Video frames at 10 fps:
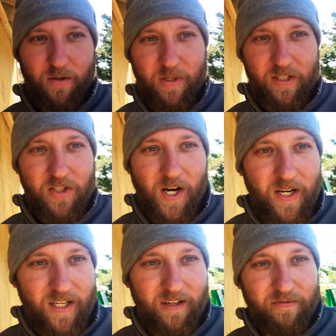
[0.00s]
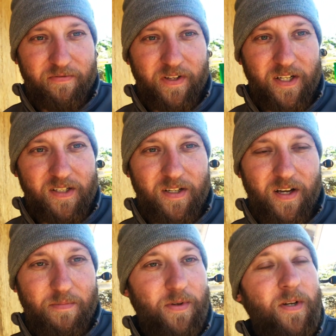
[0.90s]
we're just trying to get it finished
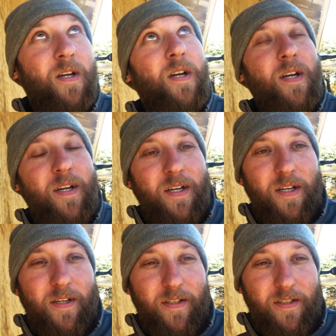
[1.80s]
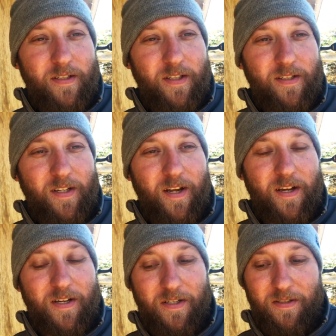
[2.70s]
up because it's just
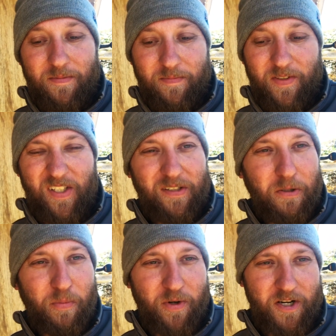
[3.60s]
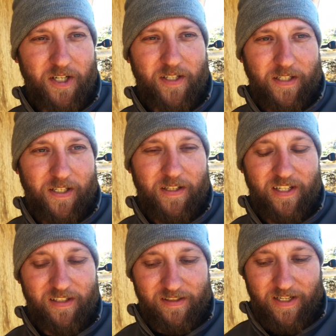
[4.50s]
it's these little projects at the end
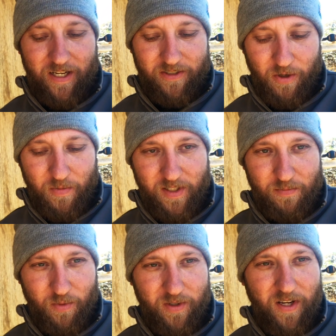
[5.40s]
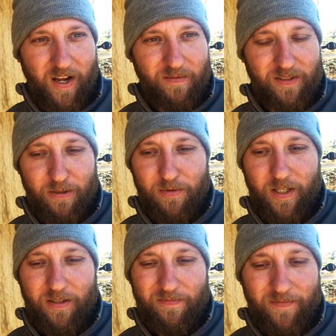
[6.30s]
that just take so much more time, it seems
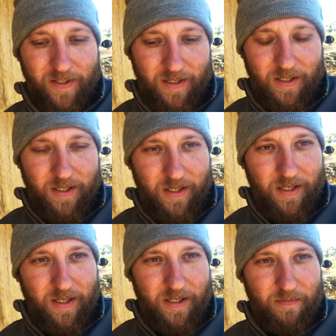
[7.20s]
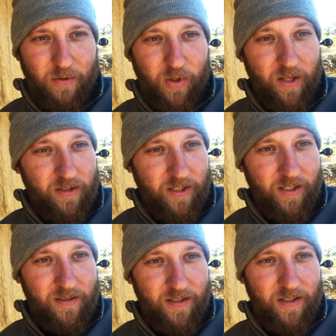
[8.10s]
like. But we got the
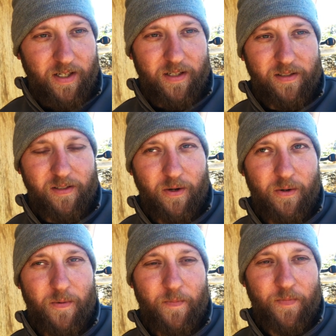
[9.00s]
chickens in there, so